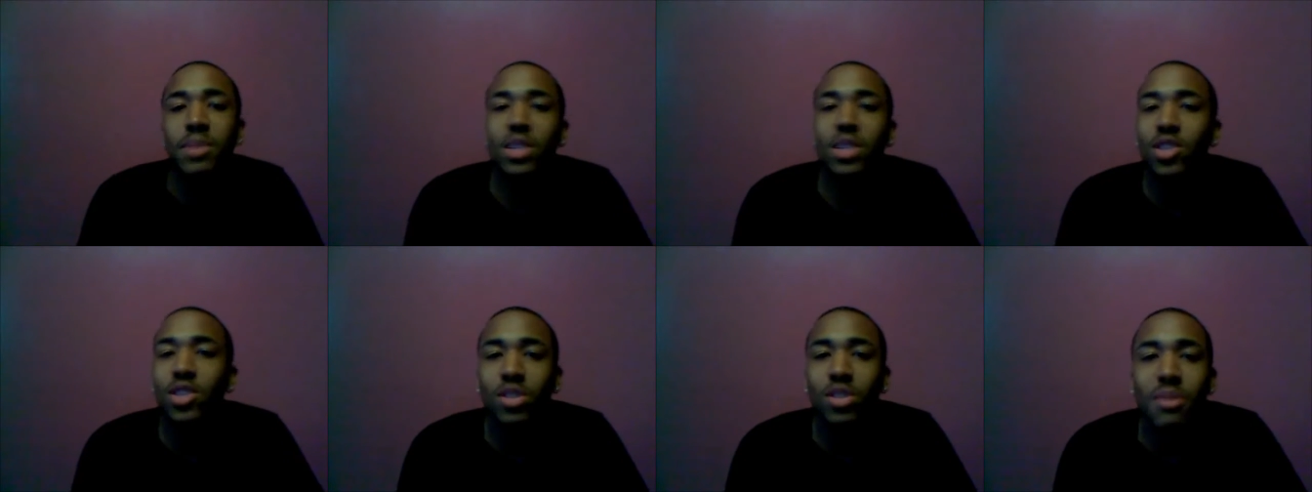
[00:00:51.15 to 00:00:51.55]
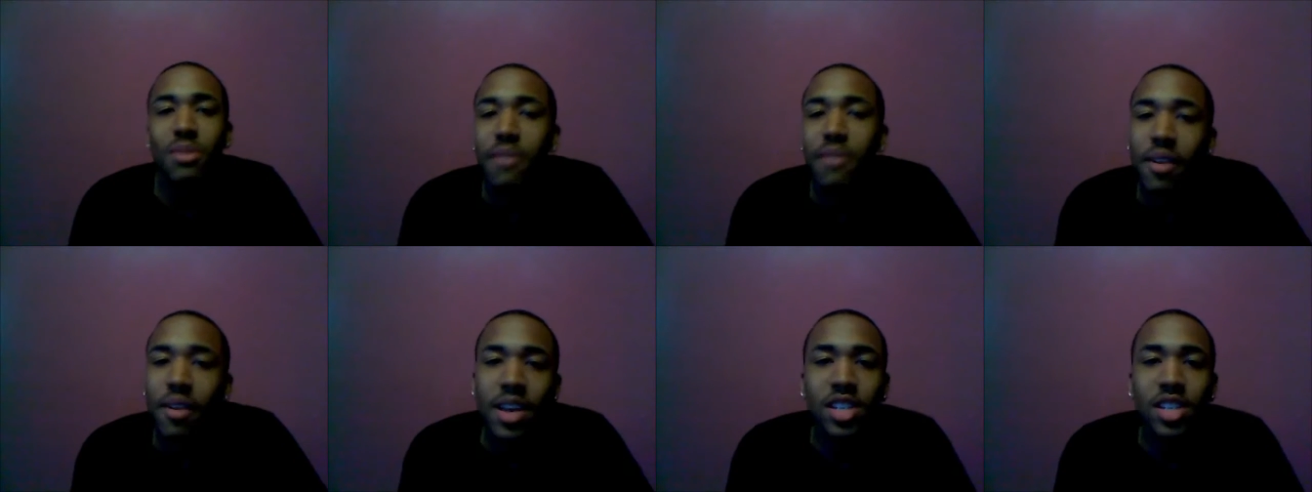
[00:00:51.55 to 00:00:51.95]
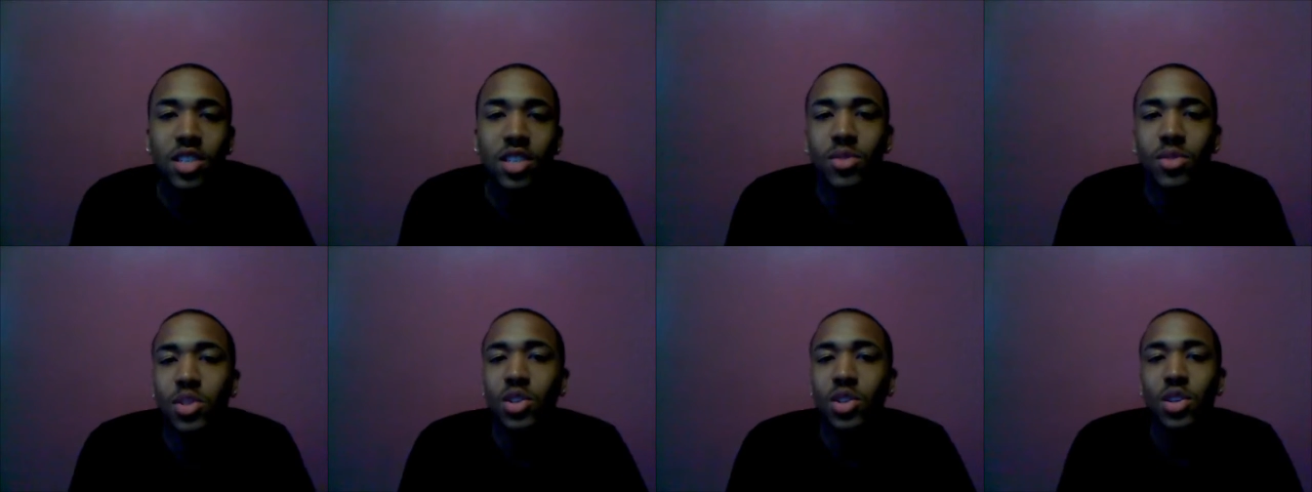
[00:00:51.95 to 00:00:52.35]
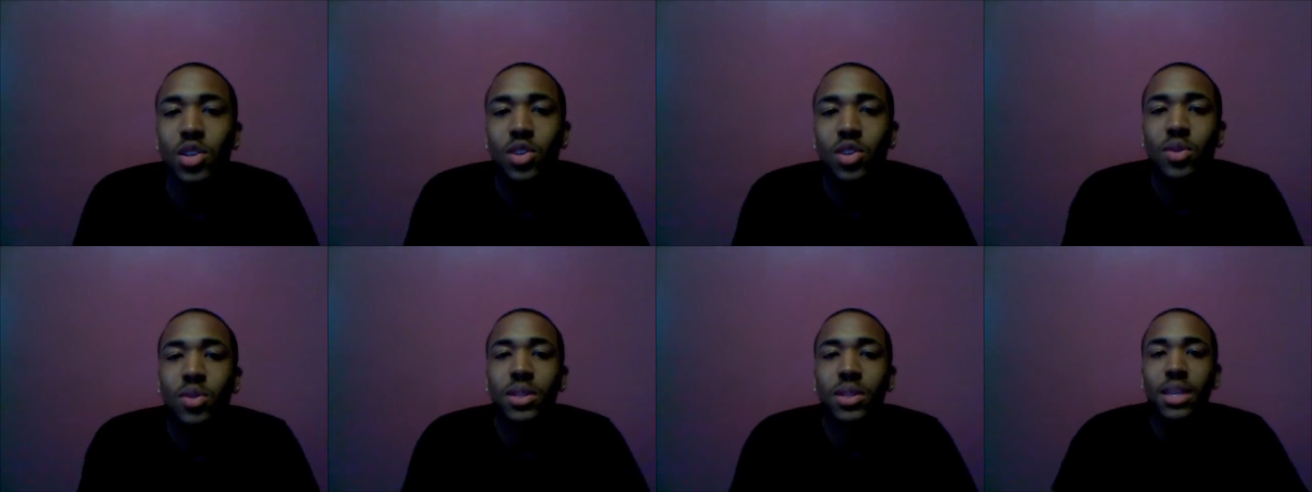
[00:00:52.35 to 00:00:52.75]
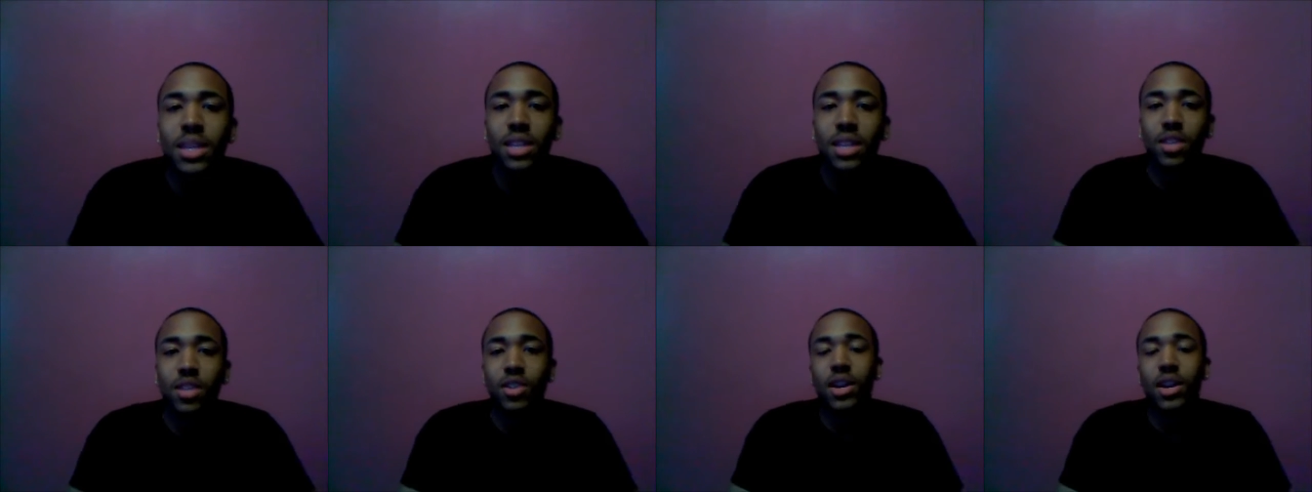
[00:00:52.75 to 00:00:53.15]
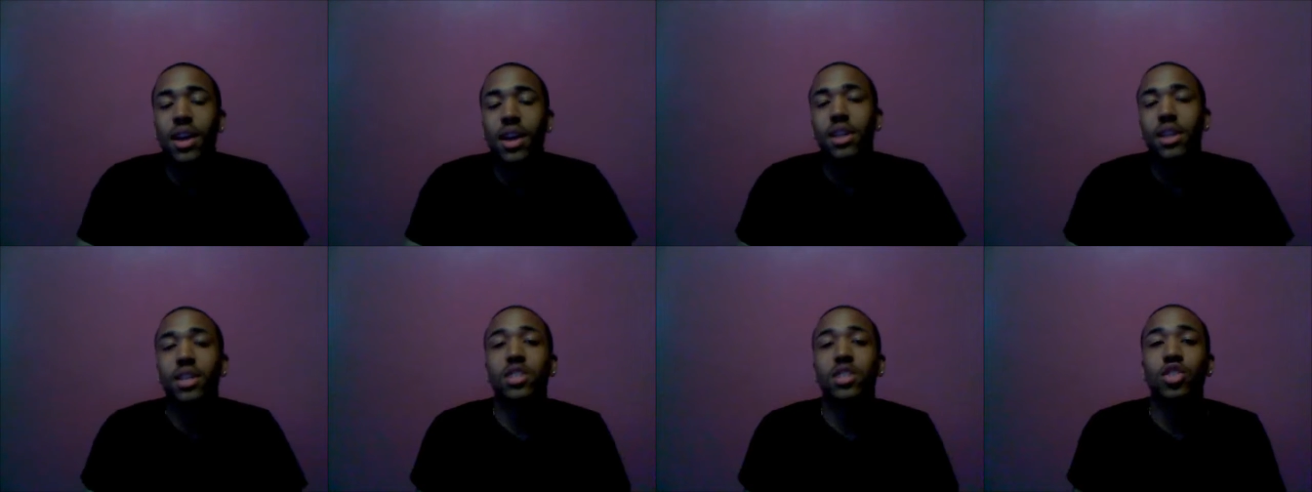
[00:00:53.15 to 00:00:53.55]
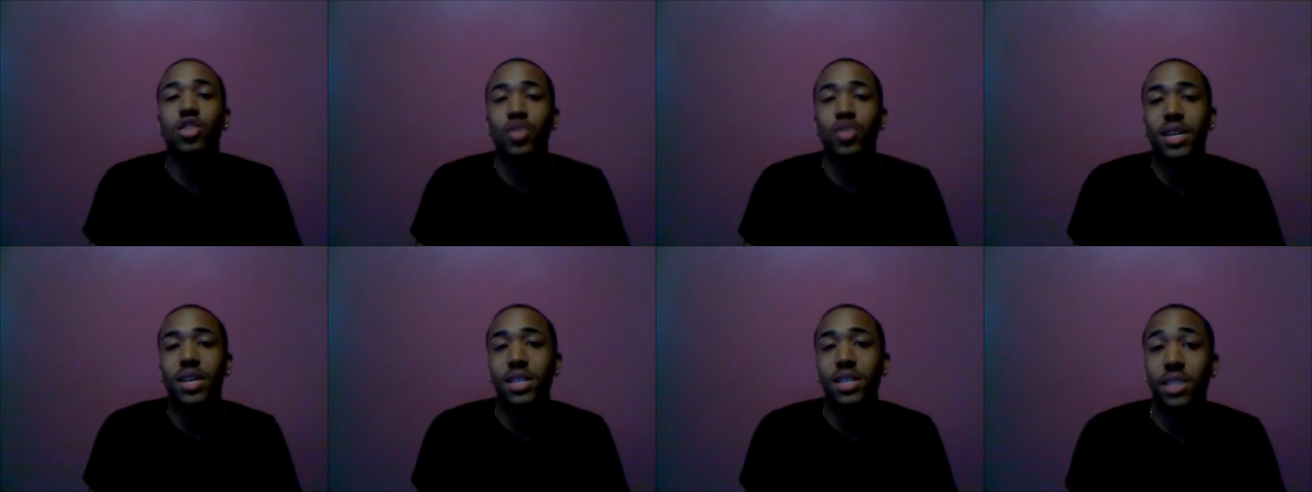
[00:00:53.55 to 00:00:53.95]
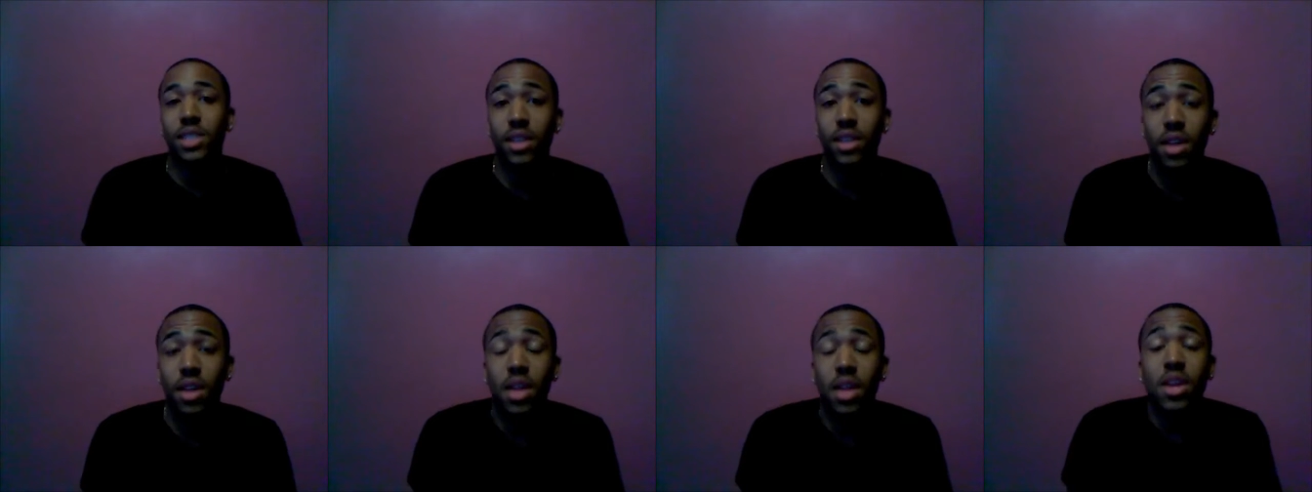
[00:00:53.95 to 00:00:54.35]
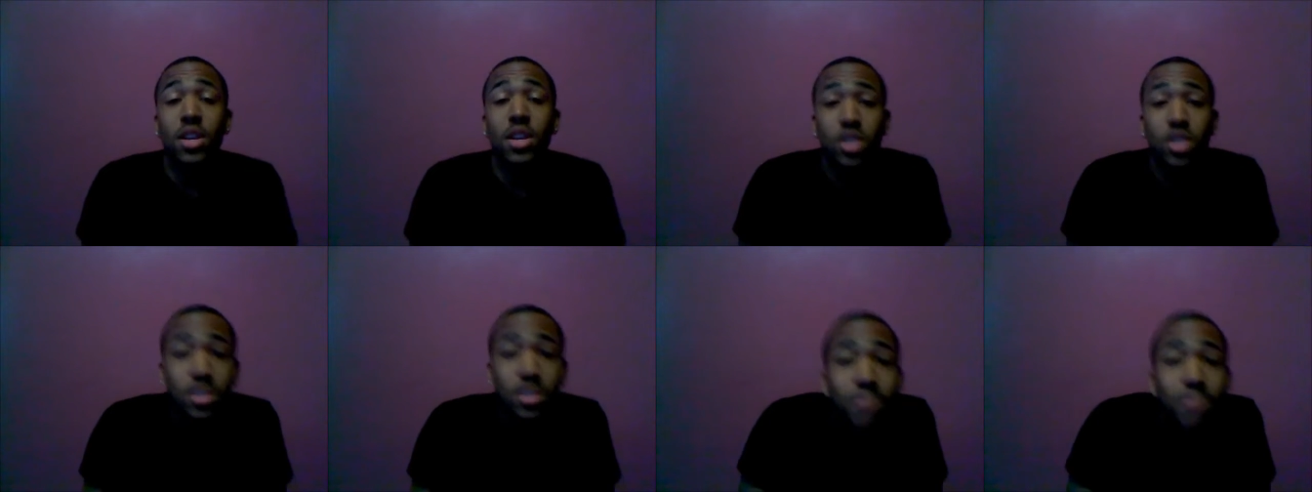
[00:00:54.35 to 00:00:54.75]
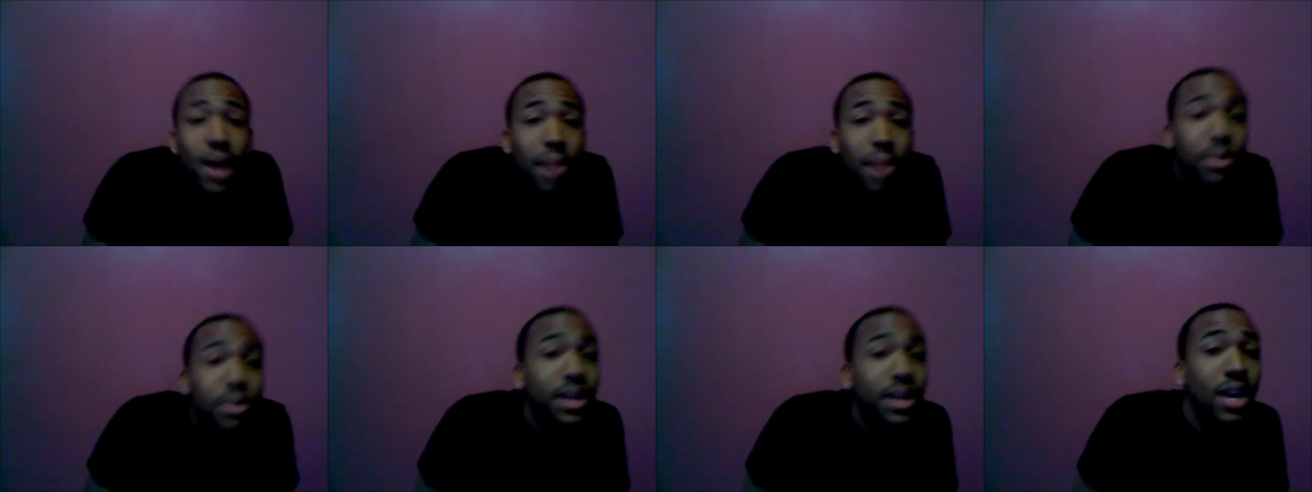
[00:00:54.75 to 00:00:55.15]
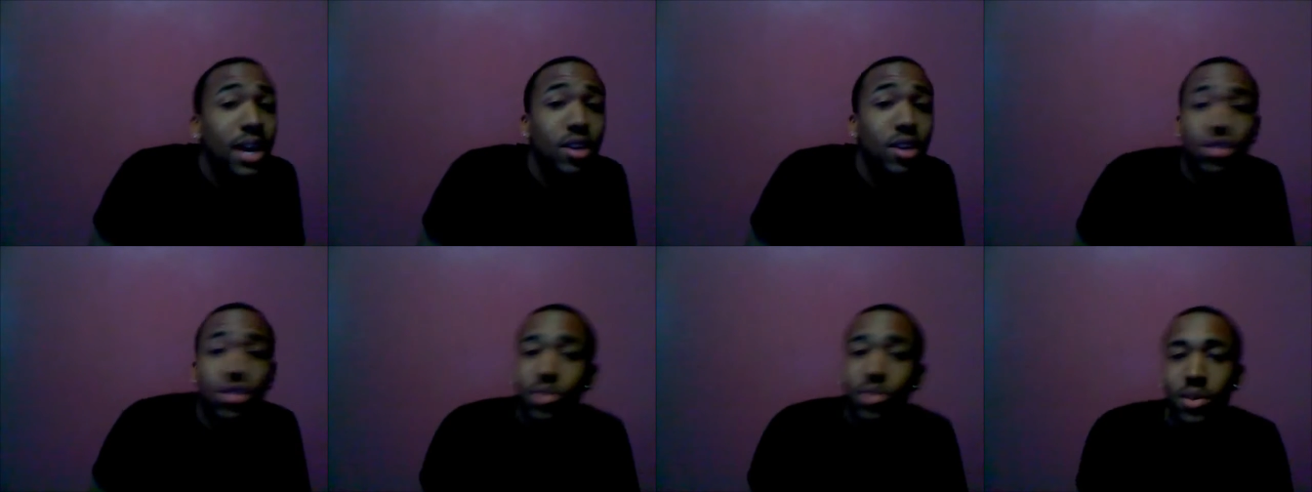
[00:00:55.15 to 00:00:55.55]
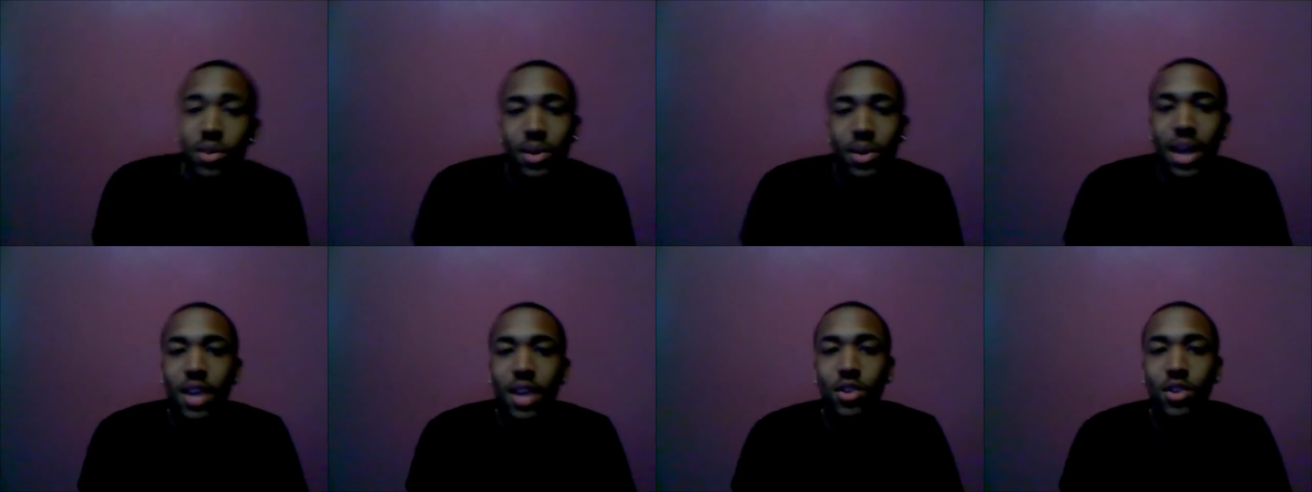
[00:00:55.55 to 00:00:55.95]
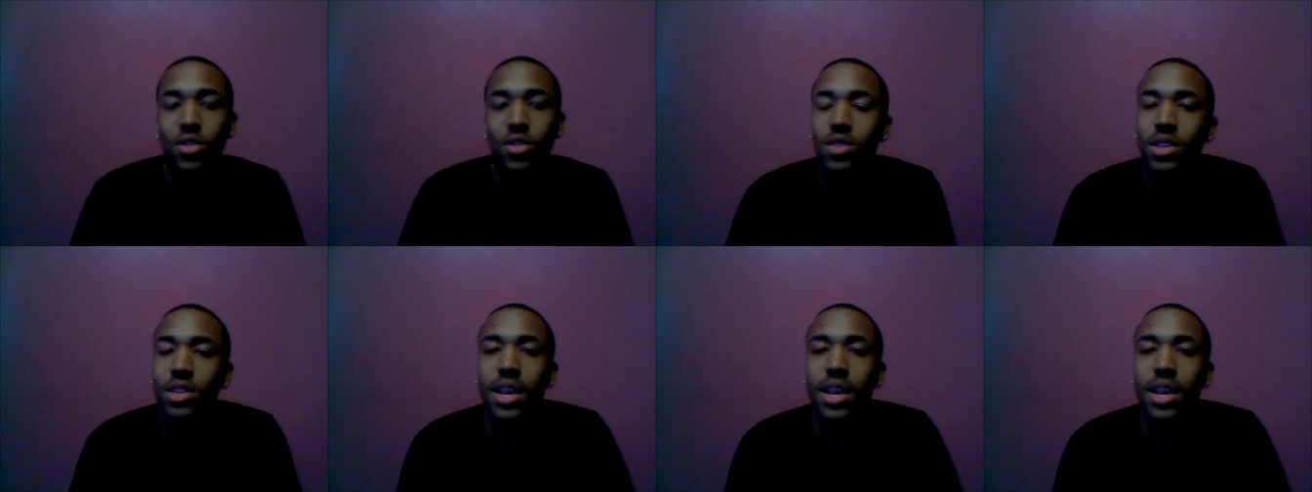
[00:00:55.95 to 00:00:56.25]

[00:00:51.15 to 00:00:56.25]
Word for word: there's so many variations what you can do with it. You're not constrained to just popping out, doing what I do.